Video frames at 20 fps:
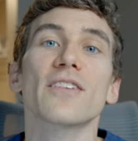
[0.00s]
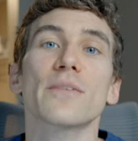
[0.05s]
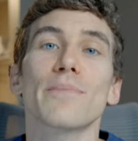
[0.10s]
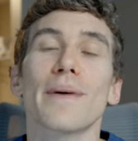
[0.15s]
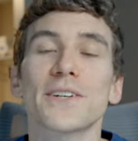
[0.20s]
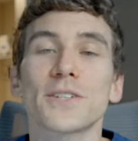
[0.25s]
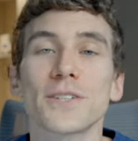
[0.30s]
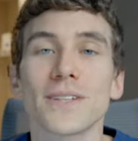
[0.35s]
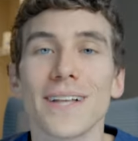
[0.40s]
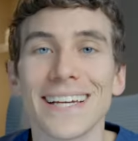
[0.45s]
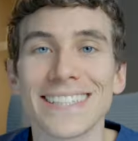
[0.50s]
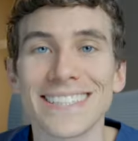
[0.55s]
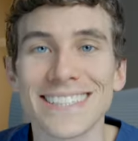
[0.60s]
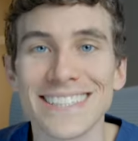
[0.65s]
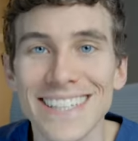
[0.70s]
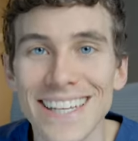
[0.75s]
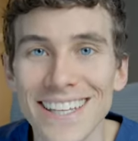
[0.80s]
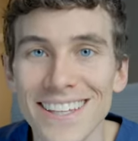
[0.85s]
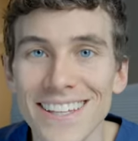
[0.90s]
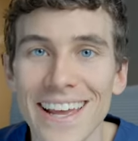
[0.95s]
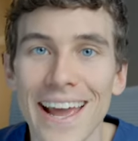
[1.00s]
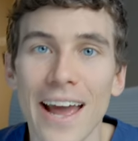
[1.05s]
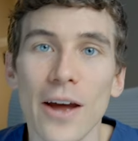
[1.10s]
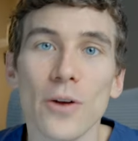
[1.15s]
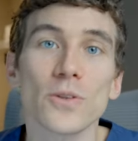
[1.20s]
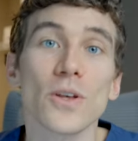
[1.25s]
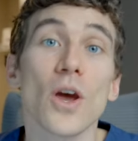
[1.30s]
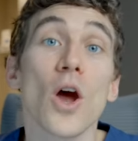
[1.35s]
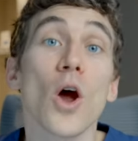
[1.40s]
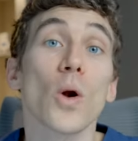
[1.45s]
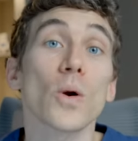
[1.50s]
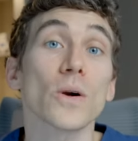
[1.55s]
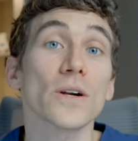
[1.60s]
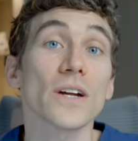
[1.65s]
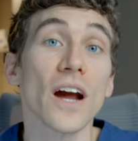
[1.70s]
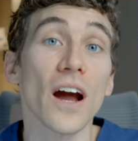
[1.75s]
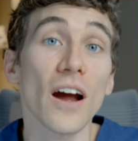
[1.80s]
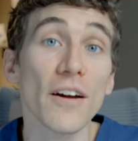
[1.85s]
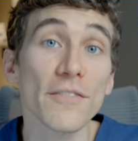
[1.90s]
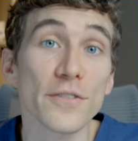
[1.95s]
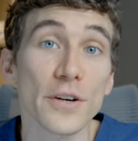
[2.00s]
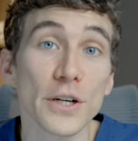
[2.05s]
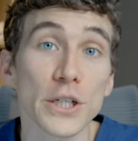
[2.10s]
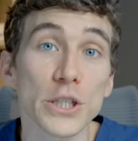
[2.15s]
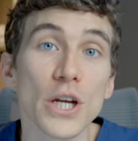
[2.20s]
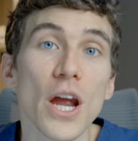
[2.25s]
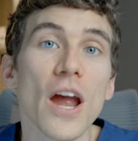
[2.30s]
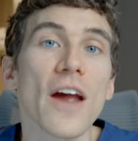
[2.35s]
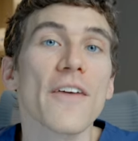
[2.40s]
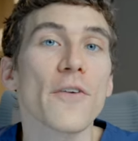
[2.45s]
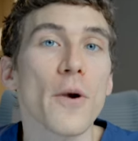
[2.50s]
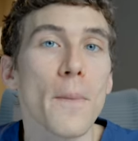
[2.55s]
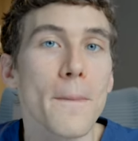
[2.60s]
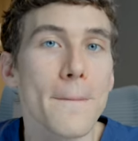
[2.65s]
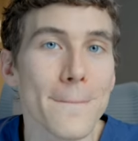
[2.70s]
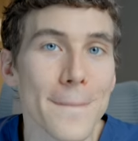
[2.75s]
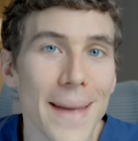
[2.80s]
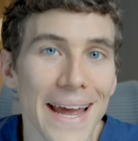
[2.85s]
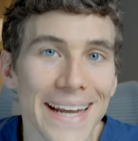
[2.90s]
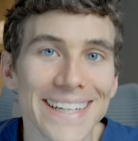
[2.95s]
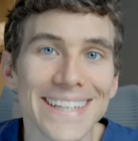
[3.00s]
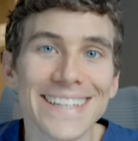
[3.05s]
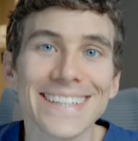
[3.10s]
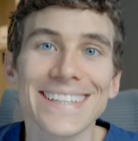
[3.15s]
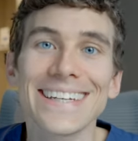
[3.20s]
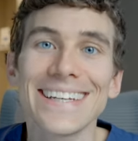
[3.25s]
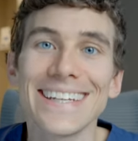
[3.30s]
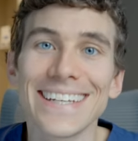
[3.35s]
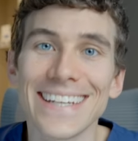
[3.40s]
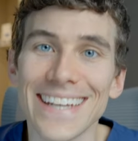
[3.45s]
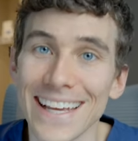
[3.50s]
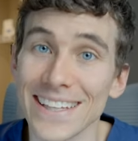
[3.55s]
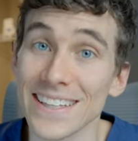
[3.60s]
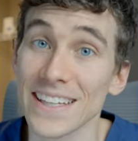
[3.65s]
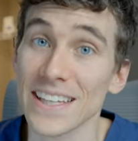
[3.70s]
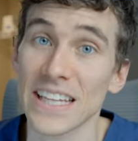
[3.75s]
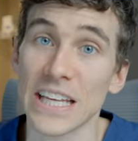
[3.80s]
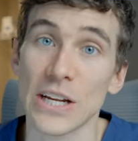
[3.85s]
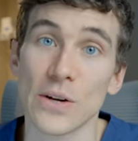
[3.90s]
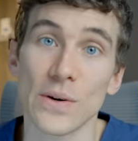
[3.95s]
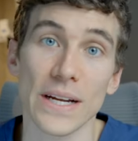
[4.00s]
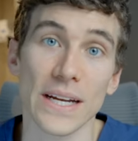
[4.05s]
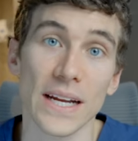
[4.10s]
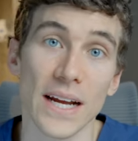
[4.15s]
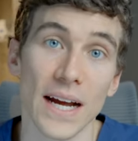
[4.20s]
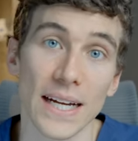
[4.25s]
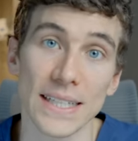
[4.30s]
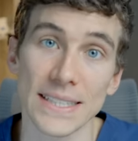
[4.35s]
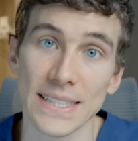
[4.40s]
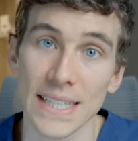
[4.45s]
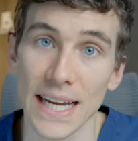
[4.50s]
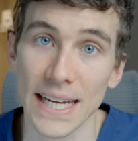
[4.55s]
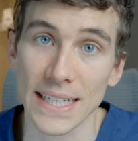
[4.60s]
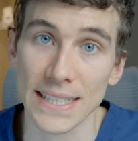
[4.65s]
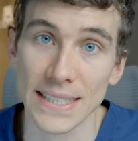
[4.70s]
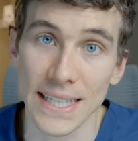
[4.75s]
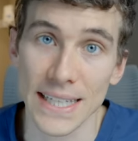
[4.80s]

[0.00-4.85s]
specialized discounts or coverage for medically necessary contact